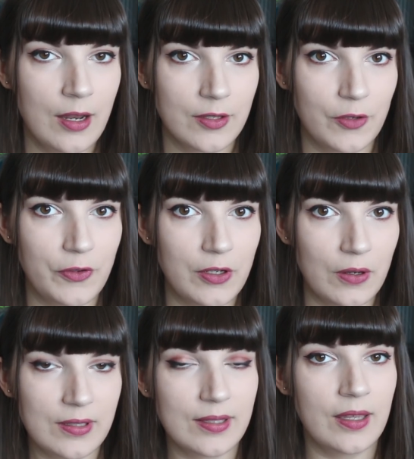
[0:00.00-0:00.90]
So if you
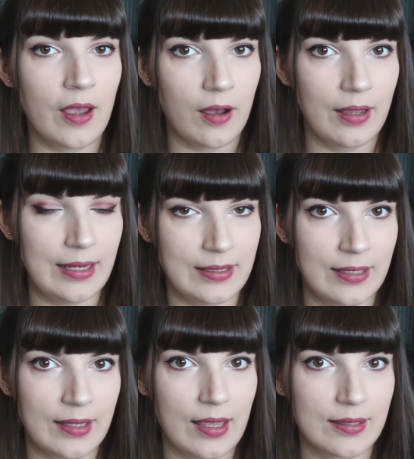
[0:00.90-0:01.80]
notice they are
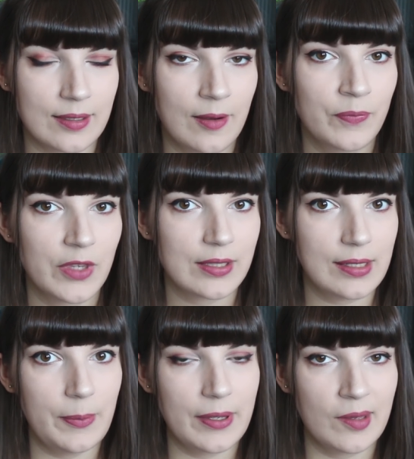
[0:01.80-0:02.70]
eating less,
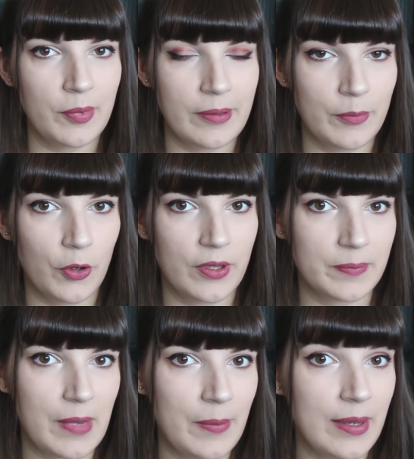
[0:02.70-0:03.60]
sleeping a bit more,
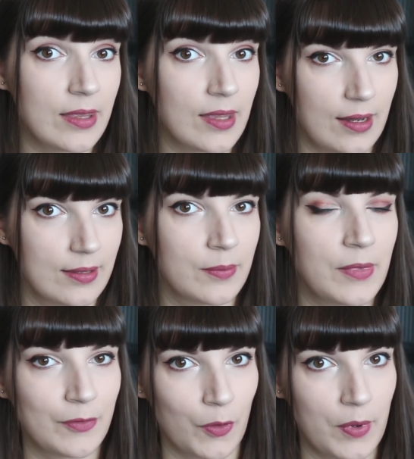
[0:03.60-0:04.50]
this may mean that there is
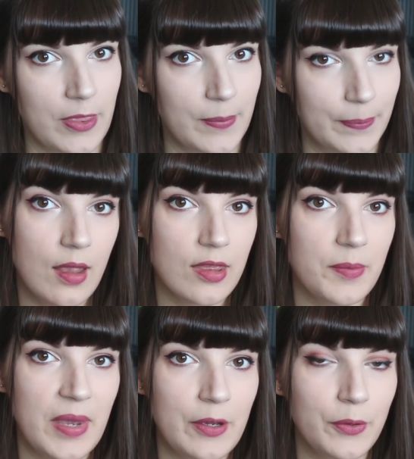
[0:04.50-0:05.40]
something wrong with them.
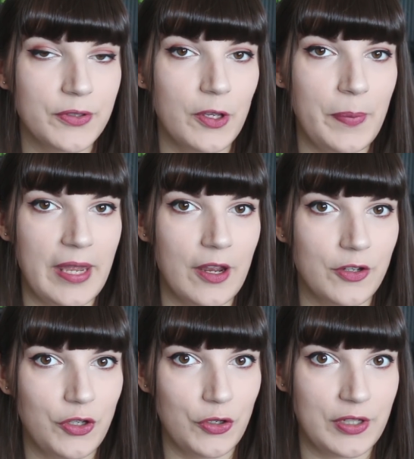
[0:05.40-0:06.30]
They may also be
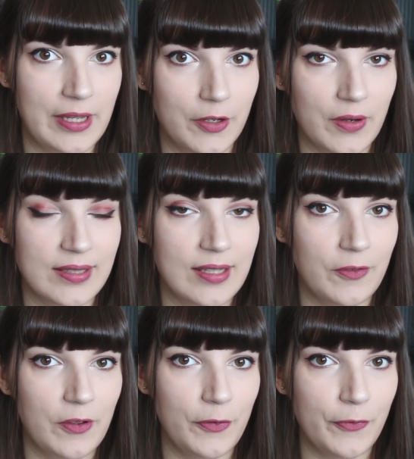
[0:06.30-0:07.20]
unusually
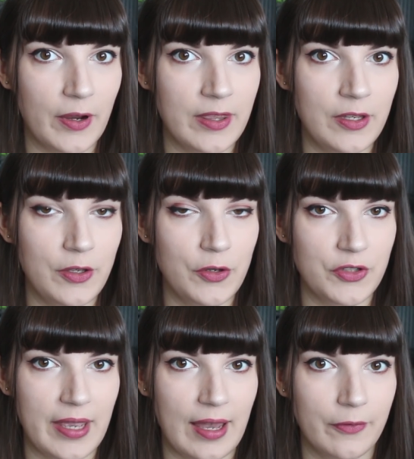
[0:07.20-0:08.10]
aggressive. If you find that you
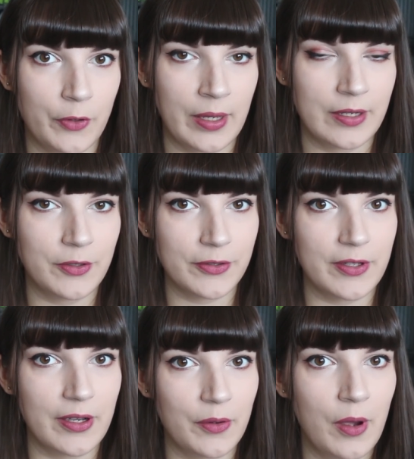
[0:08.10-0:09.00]
usually have quite a
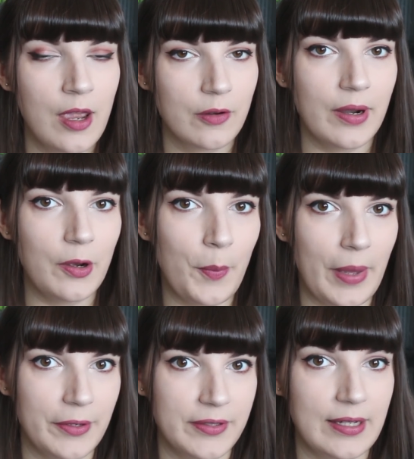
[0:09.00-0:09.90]
docile rat or
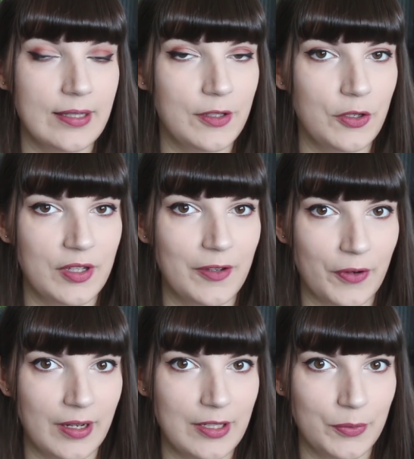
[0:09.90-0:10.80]
mouse that is usually
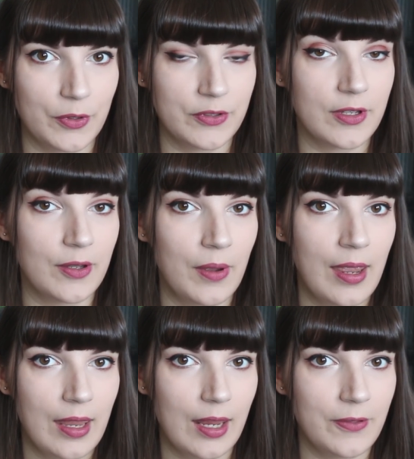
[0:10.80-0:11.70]
friendly towards you,
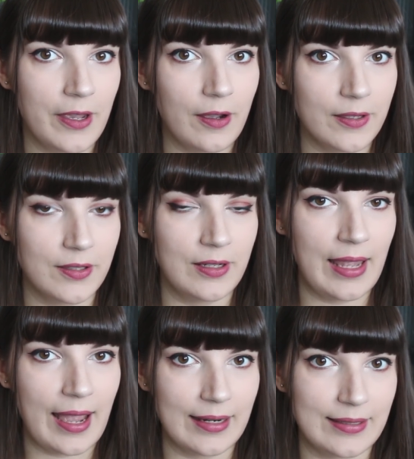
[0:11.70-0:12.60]
if they are
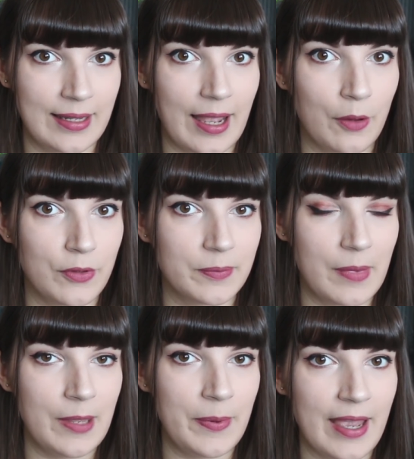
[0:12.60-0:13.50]
suddenly acting out, this
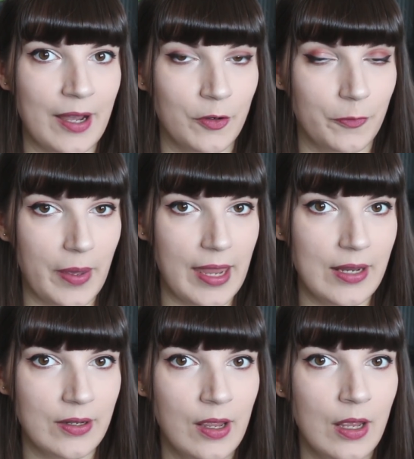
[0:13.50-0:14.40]
may be out of
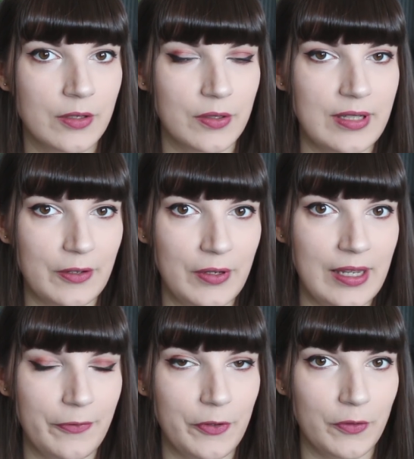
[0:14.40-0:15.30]
pain. So
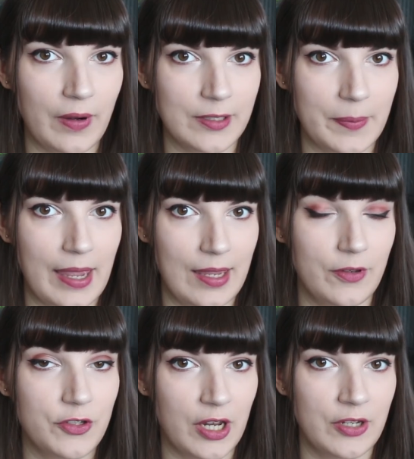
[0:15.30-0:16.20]
definitely if your rat's
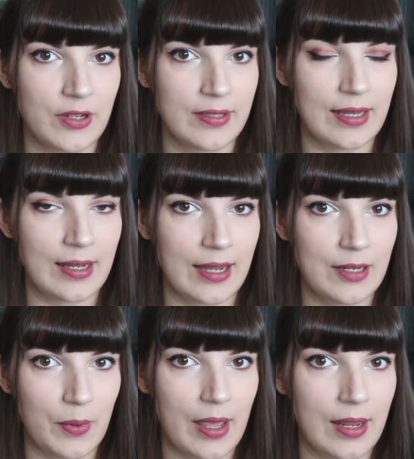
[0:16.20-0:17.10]
behaviour changes in
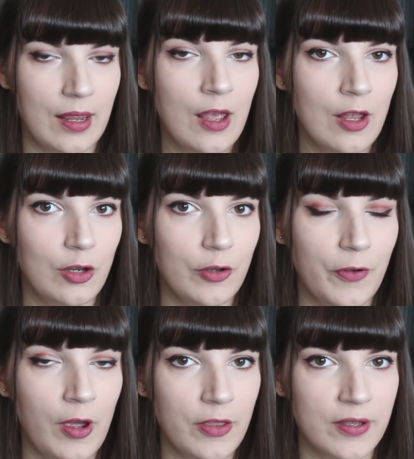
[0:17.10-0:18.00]
any way, look
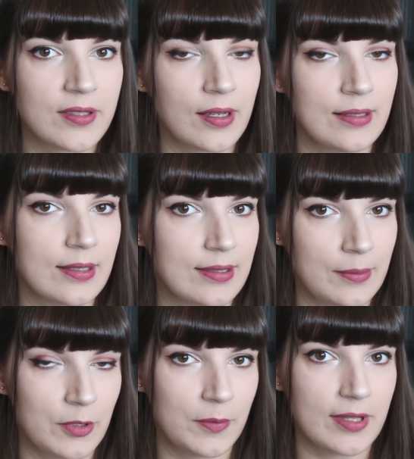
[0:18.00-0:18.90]
for other signs and
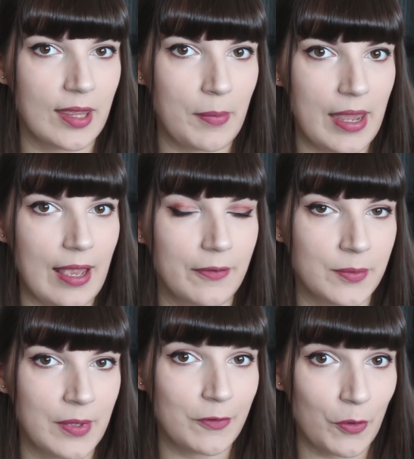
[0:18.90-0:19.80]
symptoms that they may have
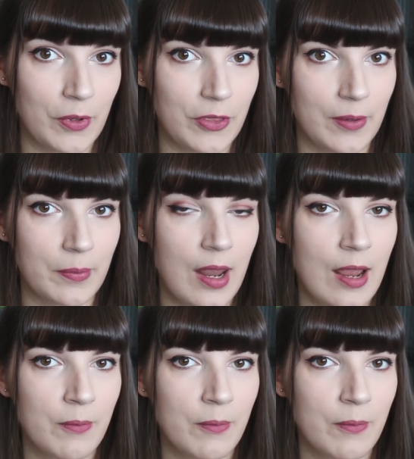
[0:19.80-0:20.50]
something wrong with them.